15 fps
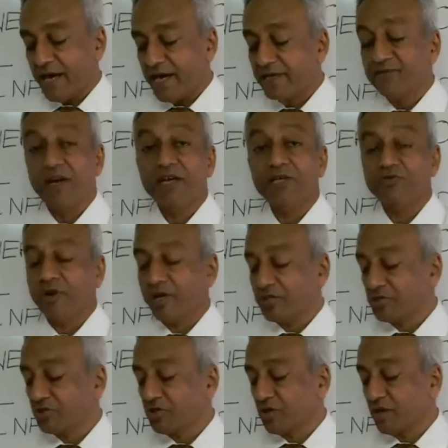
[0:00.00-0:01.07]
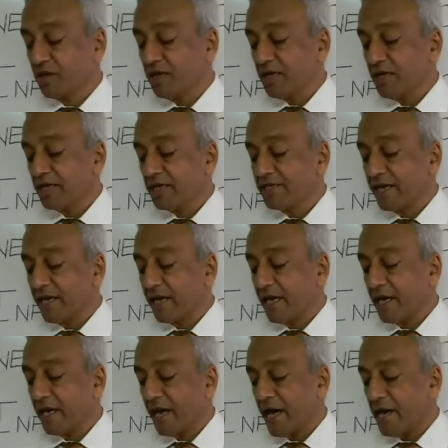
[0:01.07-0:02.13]
as well as to ensure that
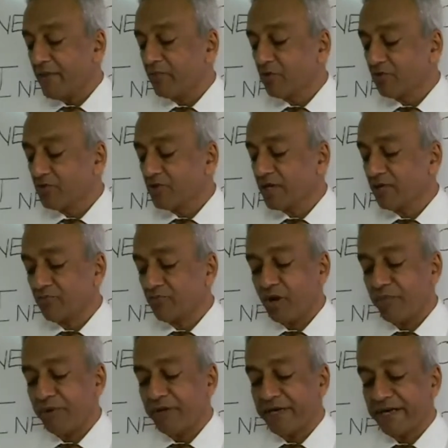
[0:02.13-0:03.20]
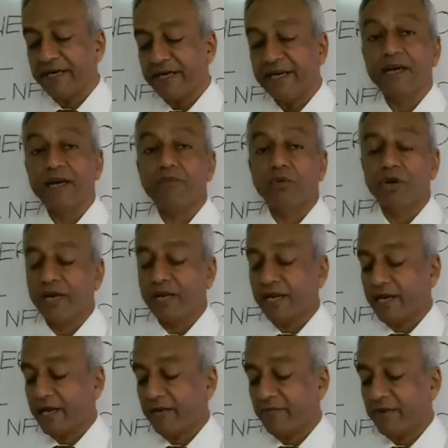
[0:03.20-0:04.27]
I am using proper technique and bodily
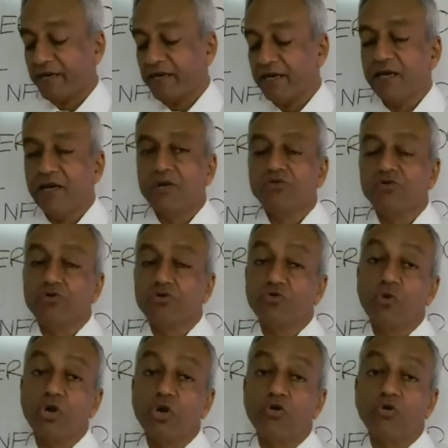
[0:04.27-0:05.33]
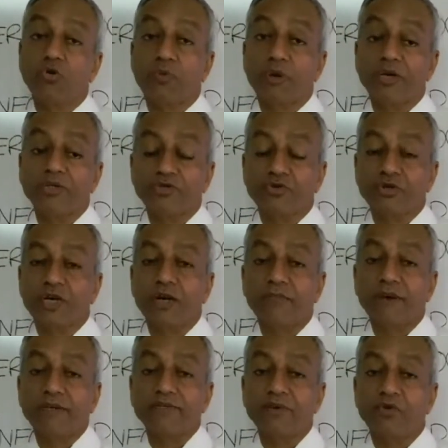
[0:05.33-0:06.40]
alignment. So tomorrow, nobody should
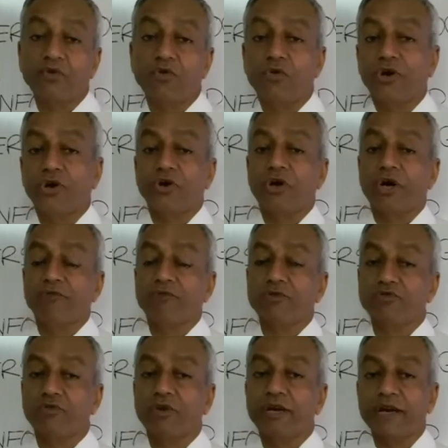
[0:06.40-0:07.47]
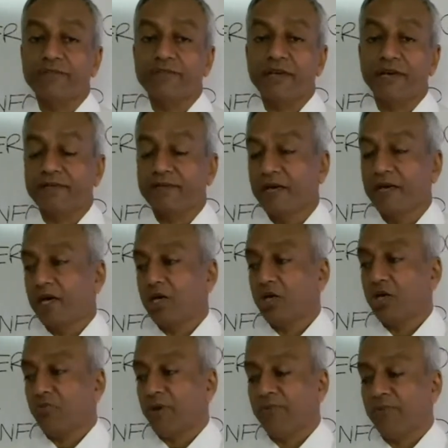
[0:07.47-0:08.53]
come and say, oh, I was doing exercise.
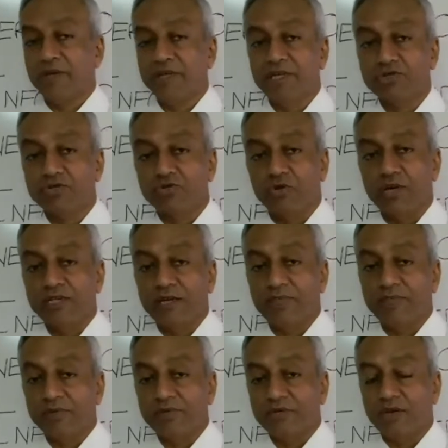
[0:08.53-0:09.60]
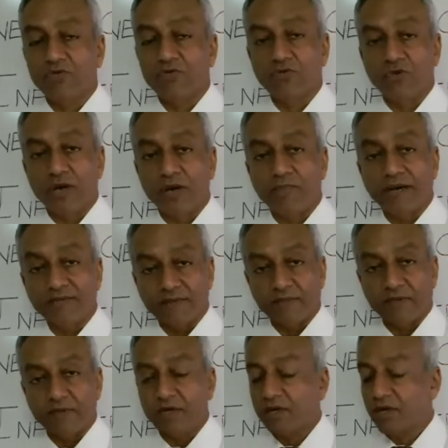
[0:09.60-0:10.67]
You might be just showing that person how to do a
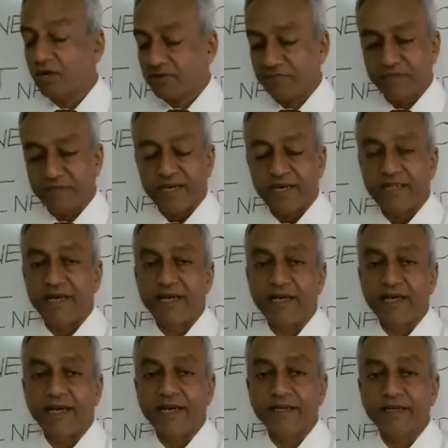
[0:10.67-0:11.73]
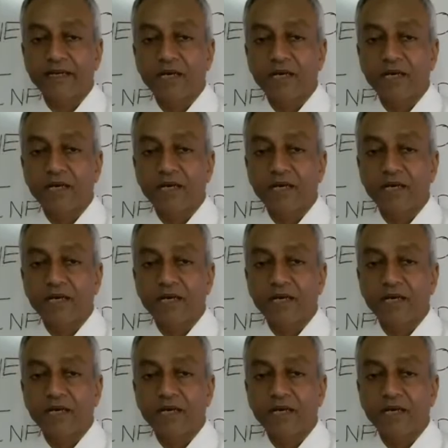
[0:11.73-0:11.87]
bicep curl or something like that,